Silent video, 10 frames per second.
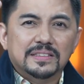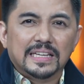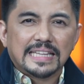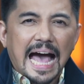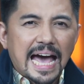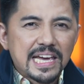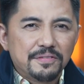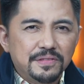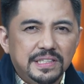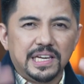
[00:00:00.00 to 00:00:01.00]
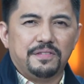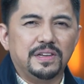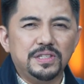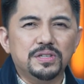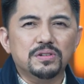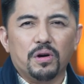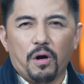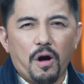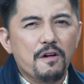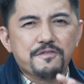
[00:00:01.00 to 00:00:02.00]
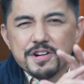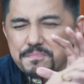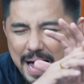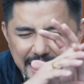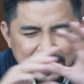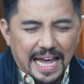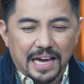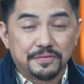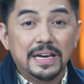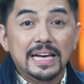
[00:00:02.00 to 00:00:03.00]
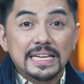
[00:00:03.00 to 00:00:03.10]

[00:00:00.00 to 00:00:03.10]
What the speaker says: that I have given you over my life.